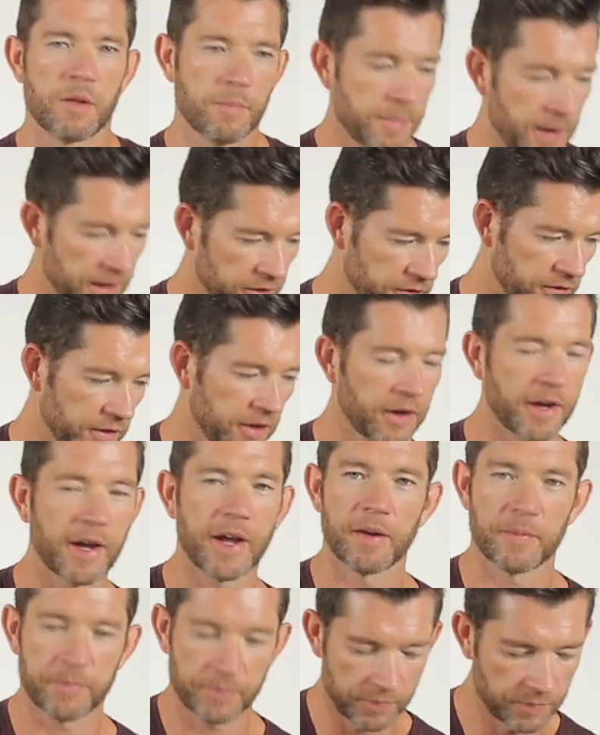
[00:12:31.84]
back to there
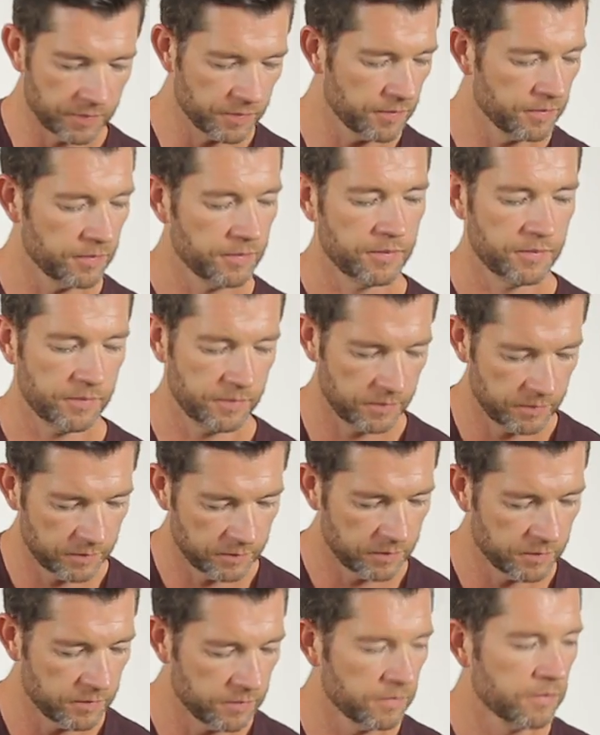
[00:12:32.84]
again,
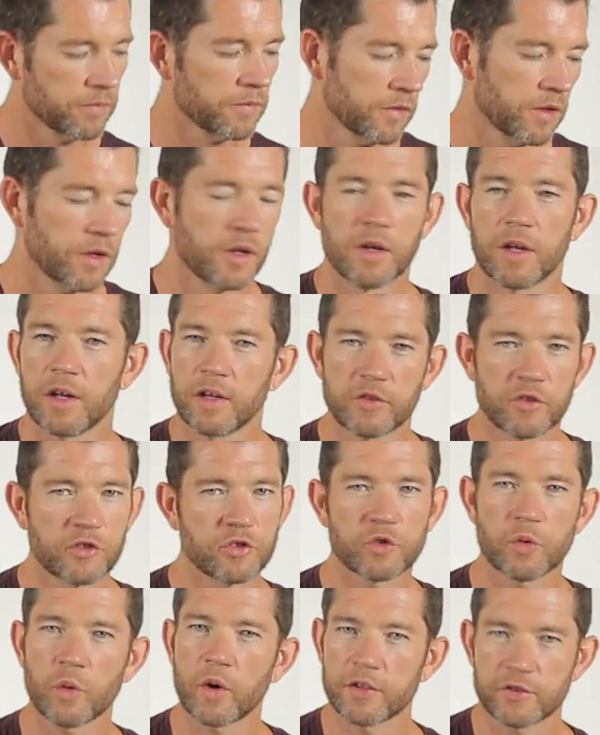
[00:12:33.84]
and
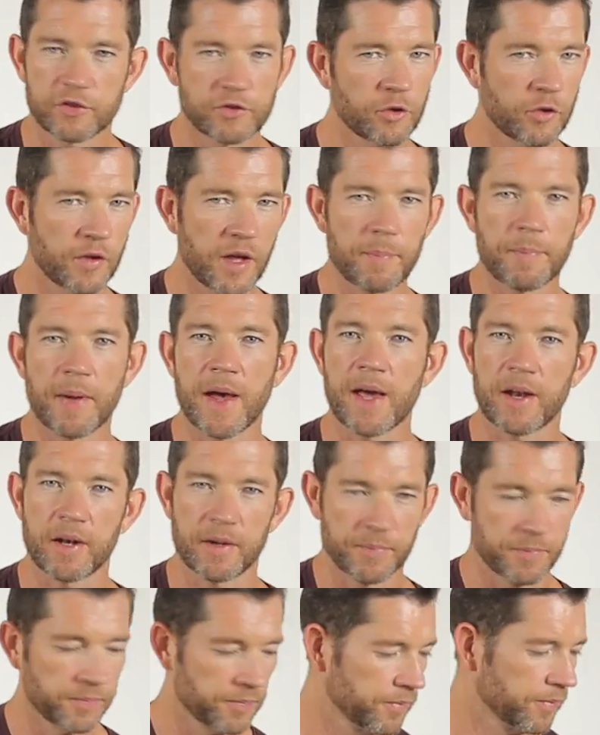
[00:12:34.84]
just twice through that
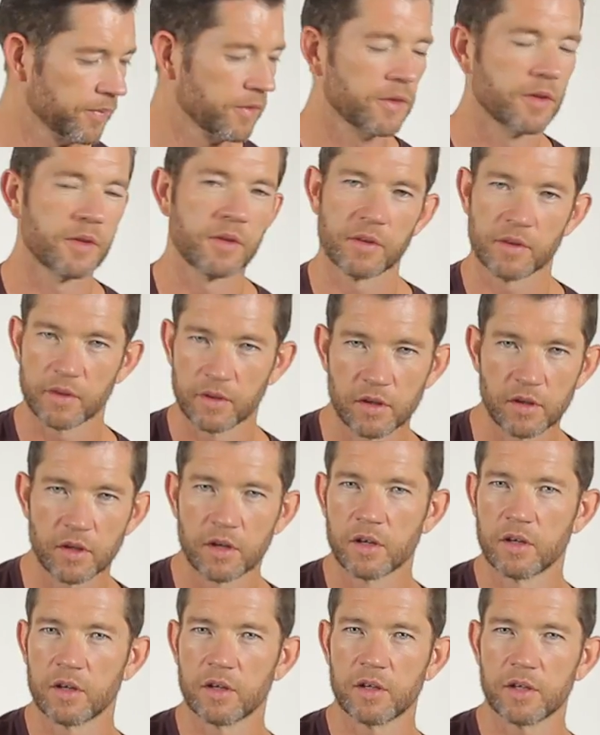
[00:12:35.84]
pattern,
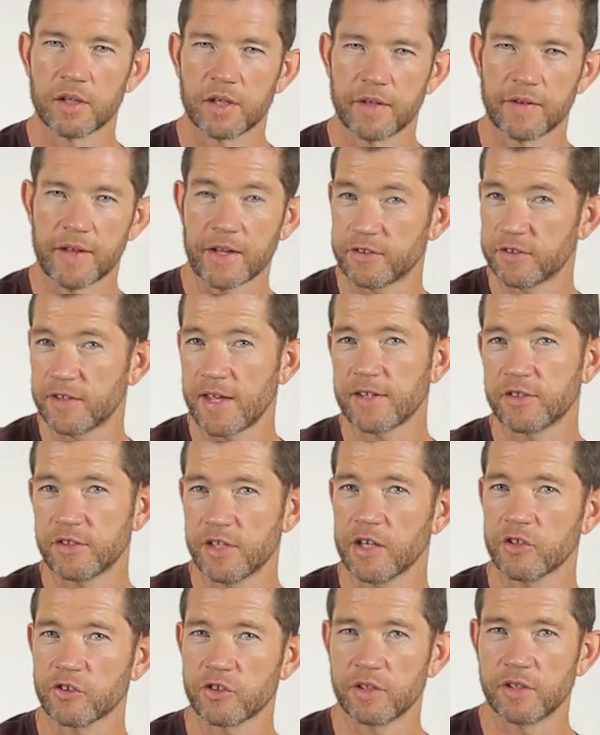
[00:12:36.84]
and that's that
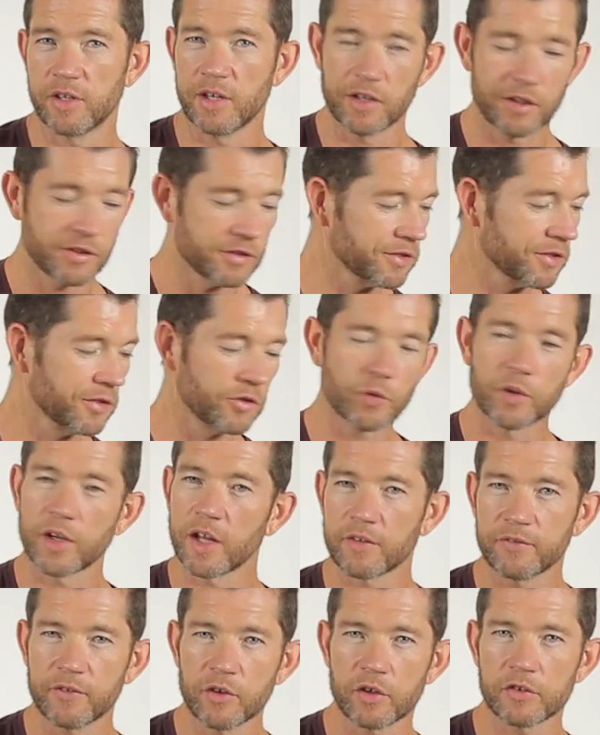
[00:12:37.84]
section. Then you just into
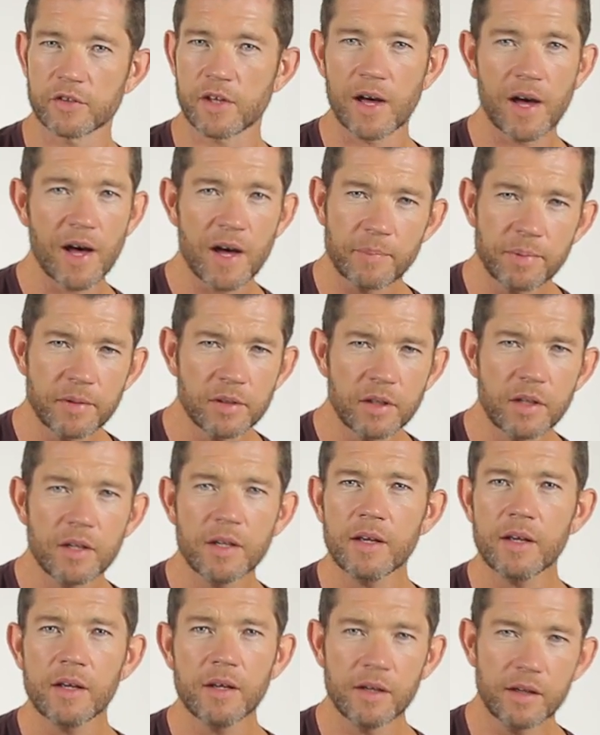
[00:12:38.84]
another verse, I
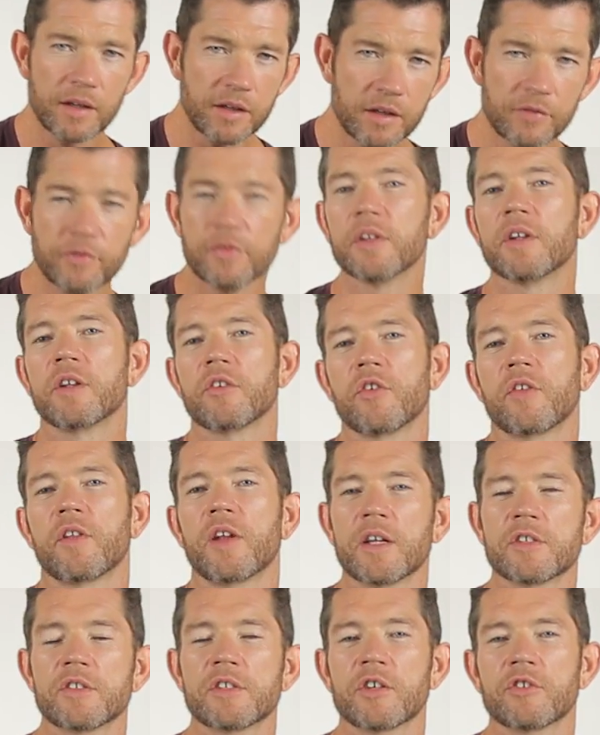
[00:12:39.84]
believe, and into the
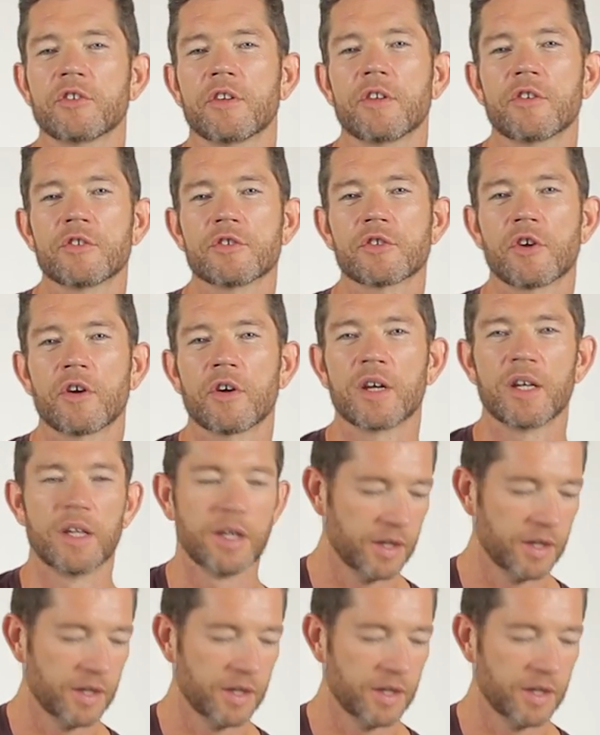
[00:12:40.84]
next section of the song.